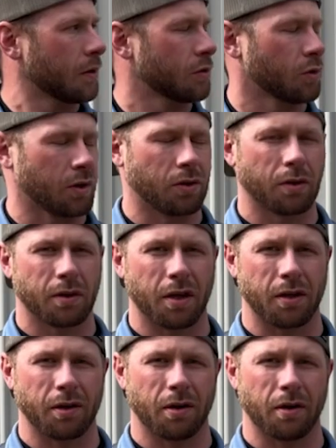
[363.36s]
So I took
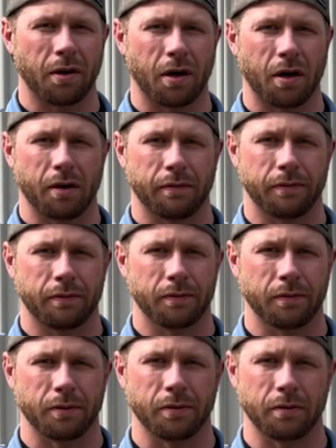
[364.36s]
that yard off
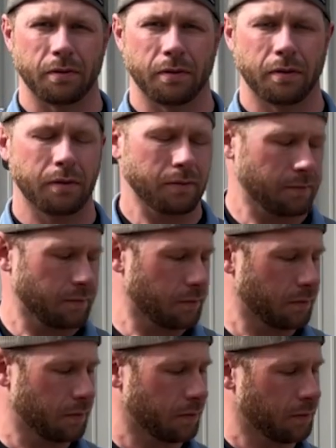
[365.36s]
earlier.
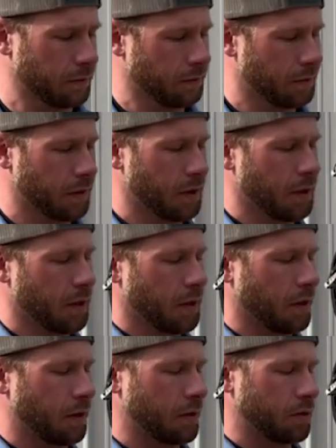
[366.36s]

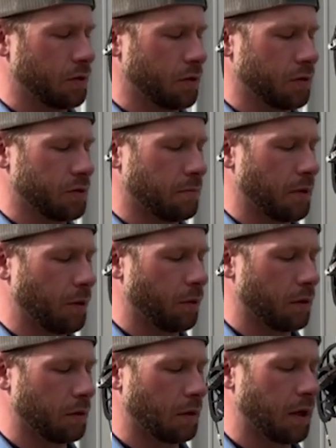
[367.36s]
I think judging by where
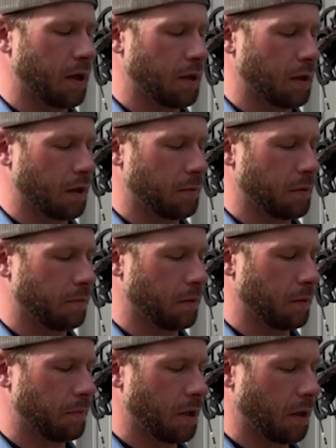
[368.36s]
they're landing, I'm going to put
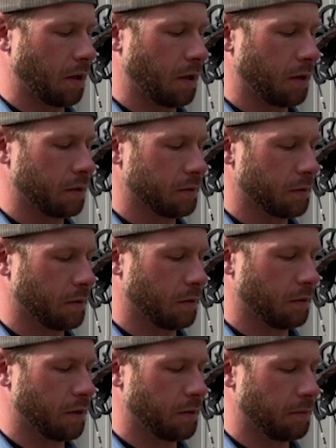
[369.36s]
it back on, go
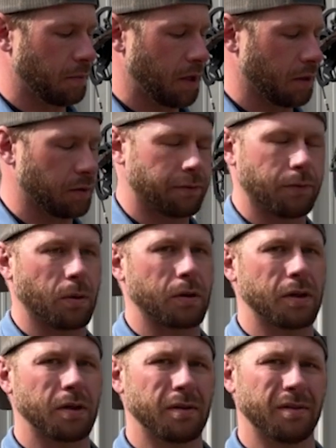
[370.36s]
right back to
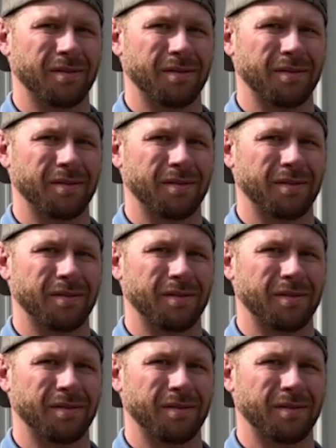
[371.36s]
40.